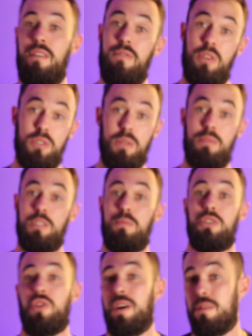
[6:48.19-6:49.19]
if you're somebody who's
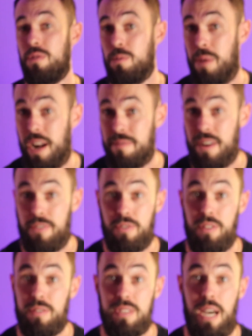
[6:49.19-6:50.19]
been trying to lose body fat for
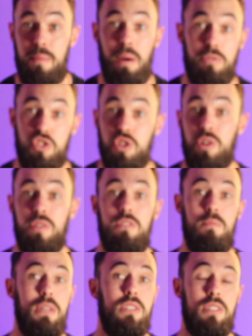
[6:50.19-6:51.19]
a long time, I'm sure
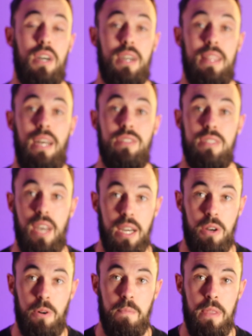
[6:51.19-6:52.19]
you've been stuck in that
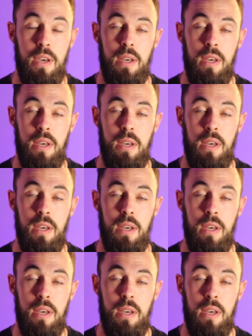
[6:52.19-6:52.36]
cycle.